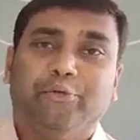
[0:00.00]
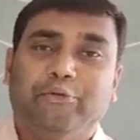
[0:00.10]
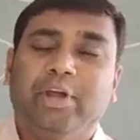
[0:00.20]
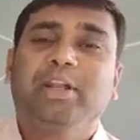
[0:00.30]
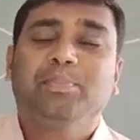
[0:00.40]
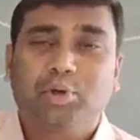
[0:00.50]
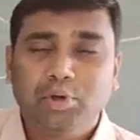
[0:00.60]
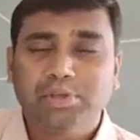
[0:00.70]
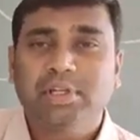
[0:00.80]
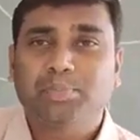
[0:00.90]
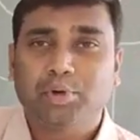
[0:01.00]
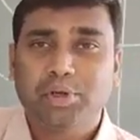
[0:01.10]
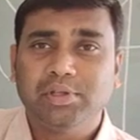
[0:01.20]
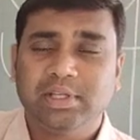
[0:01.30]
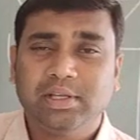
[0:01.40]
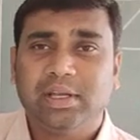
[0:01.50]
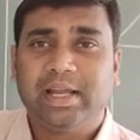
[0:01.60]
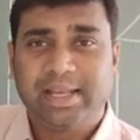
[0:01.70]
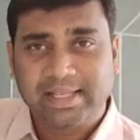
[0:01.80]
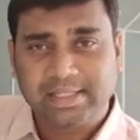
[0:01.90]
When a producer producing
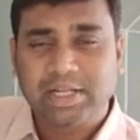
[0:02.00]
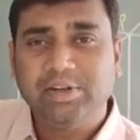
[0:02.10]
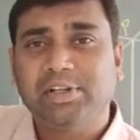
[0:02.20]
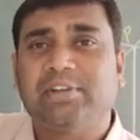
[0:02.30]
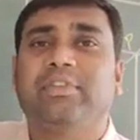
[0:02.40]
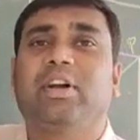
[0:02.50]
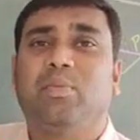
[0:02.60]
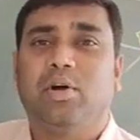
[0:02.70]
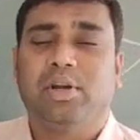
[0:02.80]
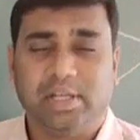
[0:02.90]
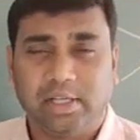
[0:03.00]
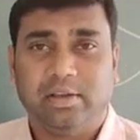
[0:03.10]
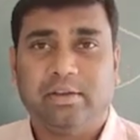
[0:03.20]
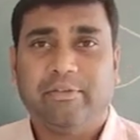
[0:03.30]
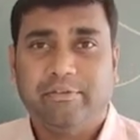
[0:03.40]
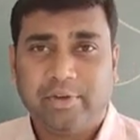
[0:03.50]
an extra unit of a commodity,